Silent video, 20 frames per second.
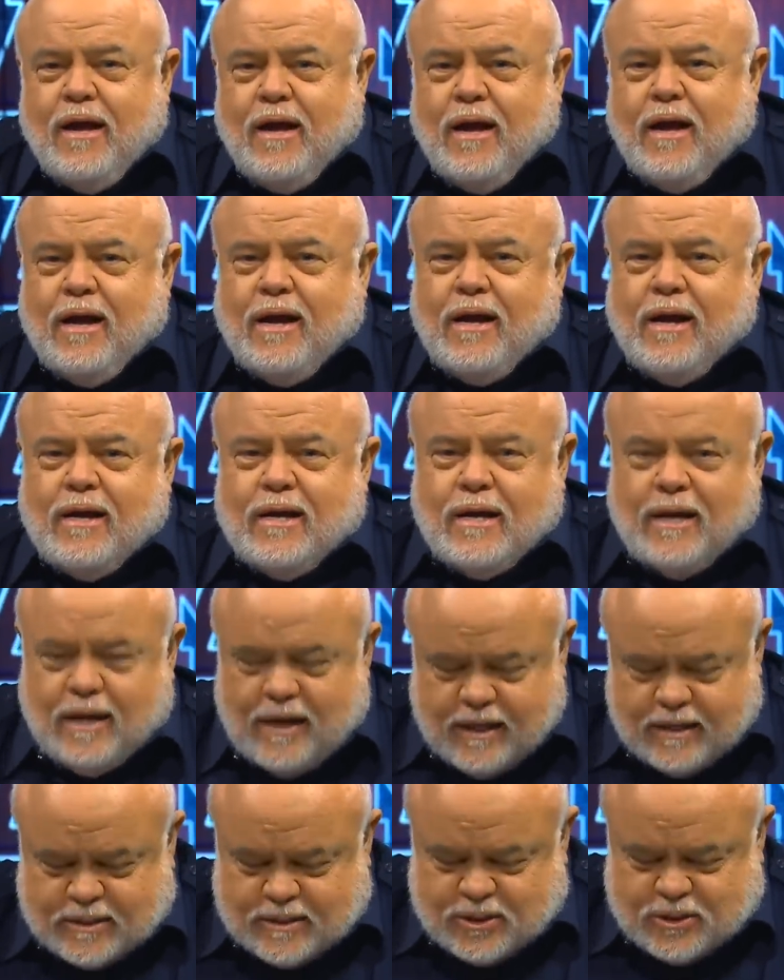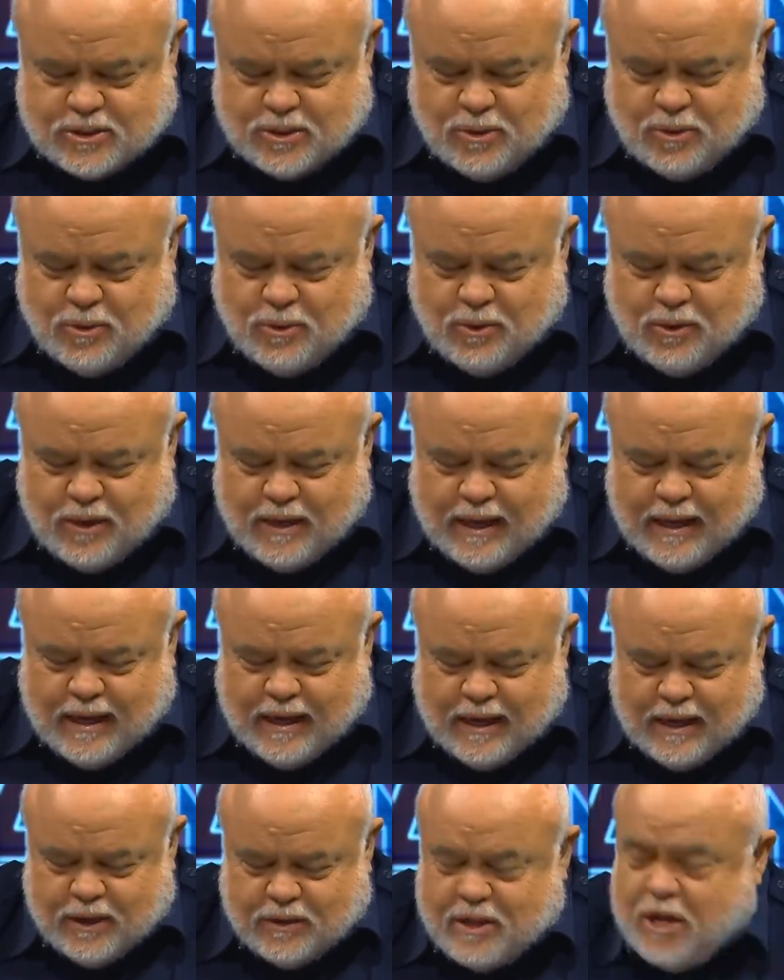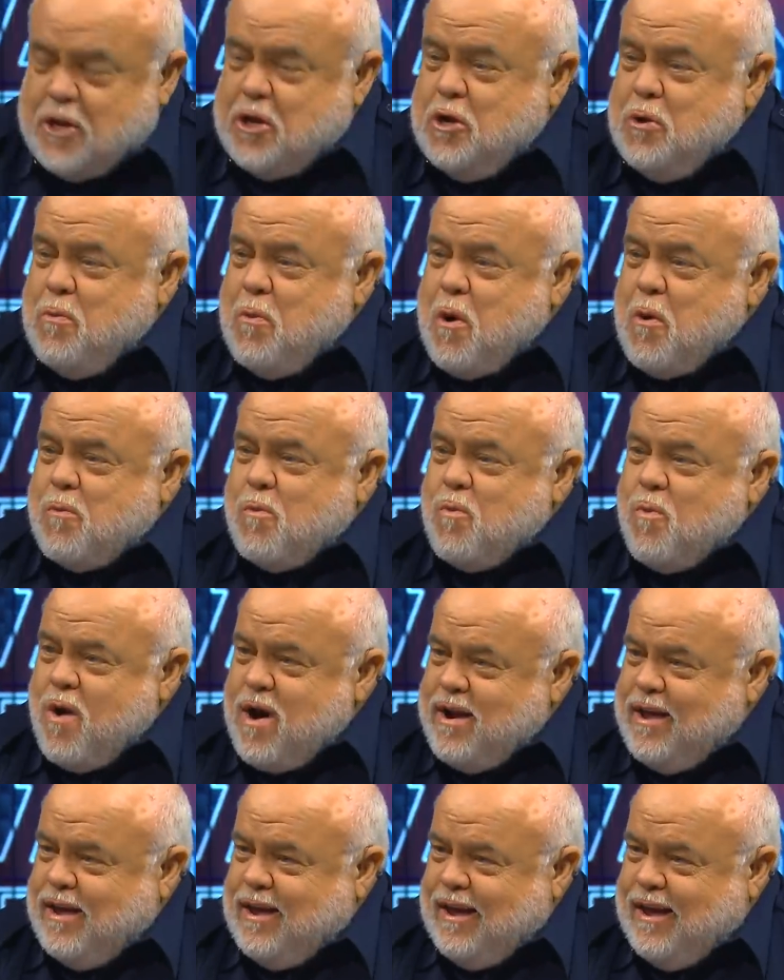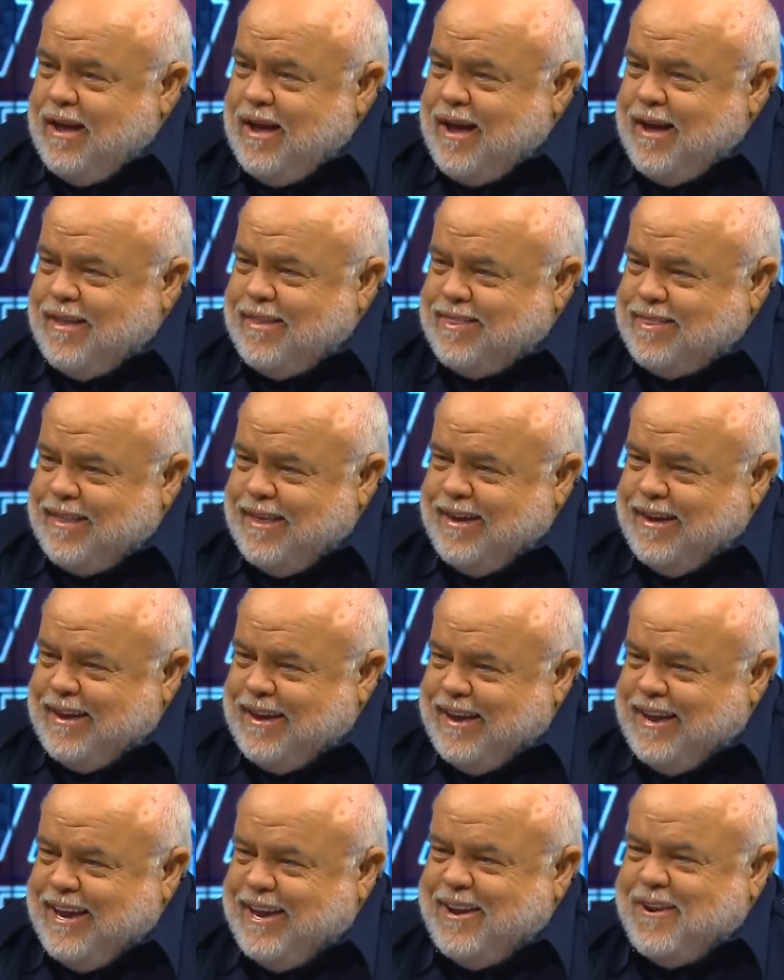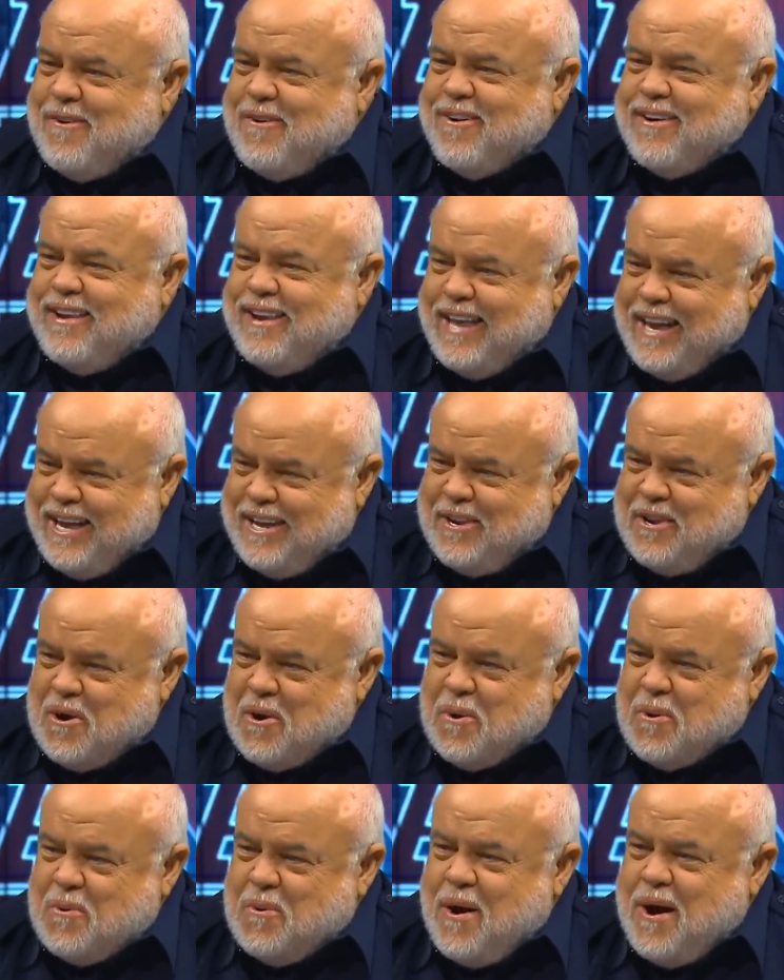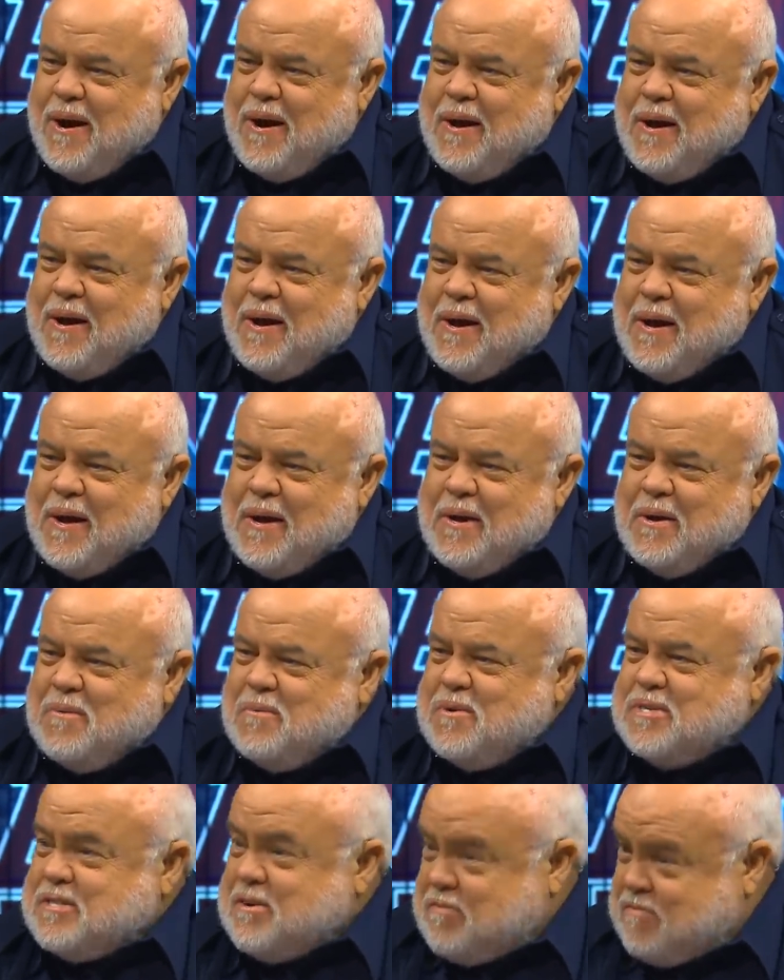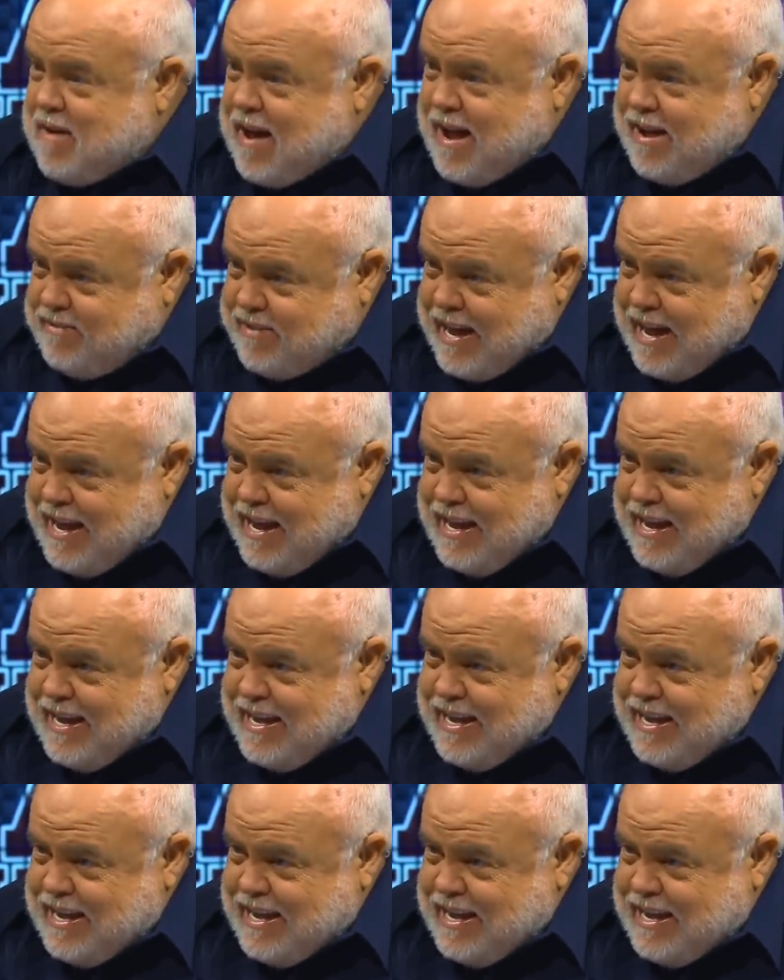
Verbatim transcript: I saw that you were running, I think, in Orlando. It was a 5K?